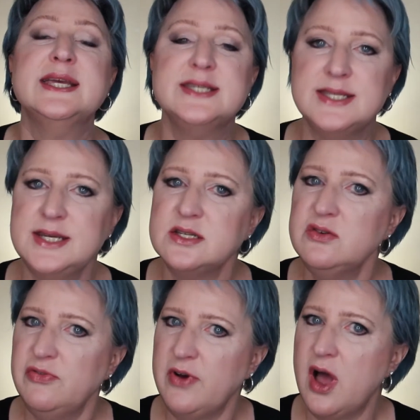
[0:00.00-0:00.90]
In
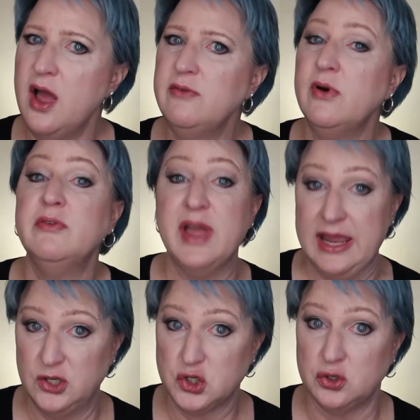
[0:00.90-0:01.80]
season 5 of
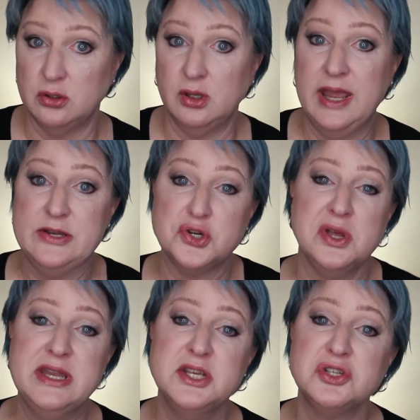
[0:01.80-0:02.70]
Angel, Angel
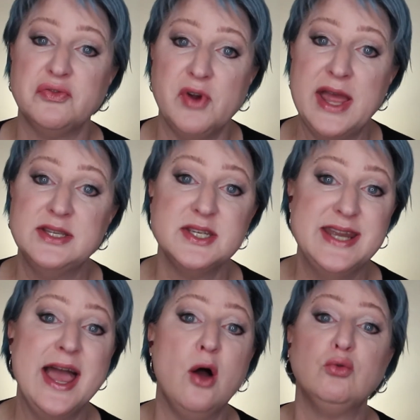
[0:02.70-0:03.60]
and his friends
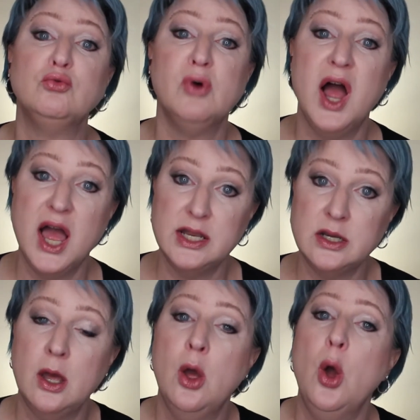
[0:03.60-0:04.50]
now
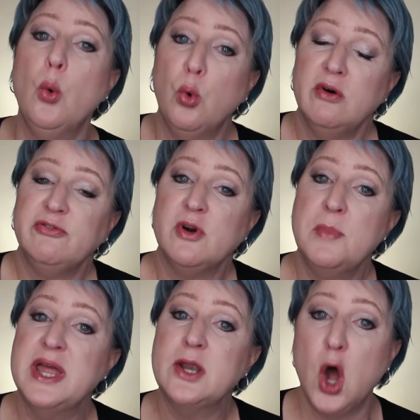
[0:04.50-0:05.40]
run
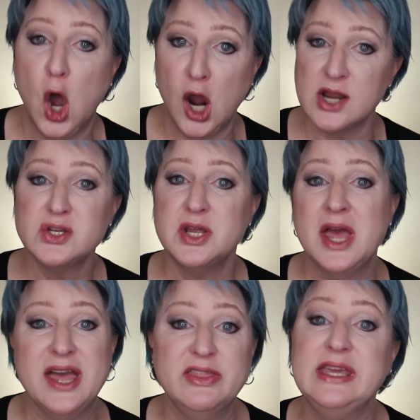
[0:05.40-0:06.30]
Wolfram and Hart,
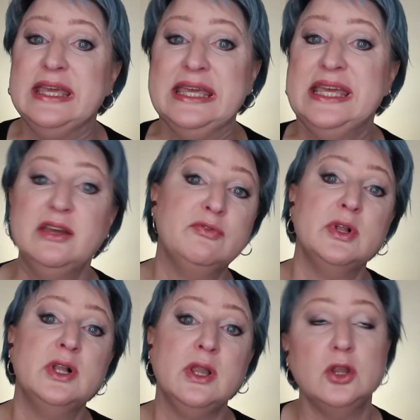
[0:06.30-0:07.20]
the
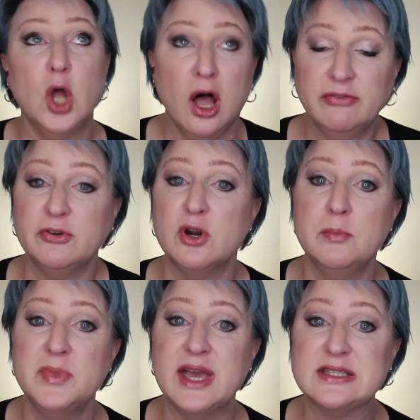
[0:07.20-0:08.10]
evil law
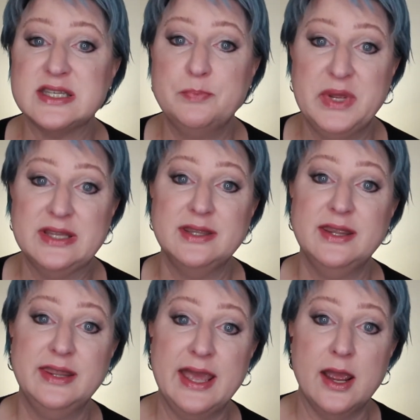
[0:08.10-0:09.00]
firm that's
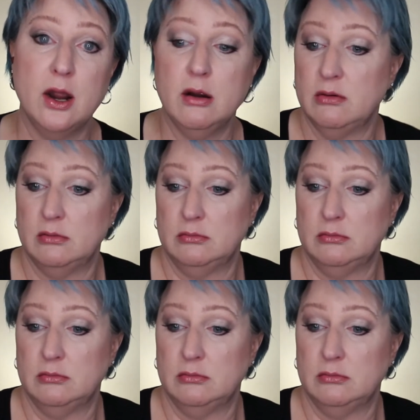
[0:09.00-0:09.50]
been their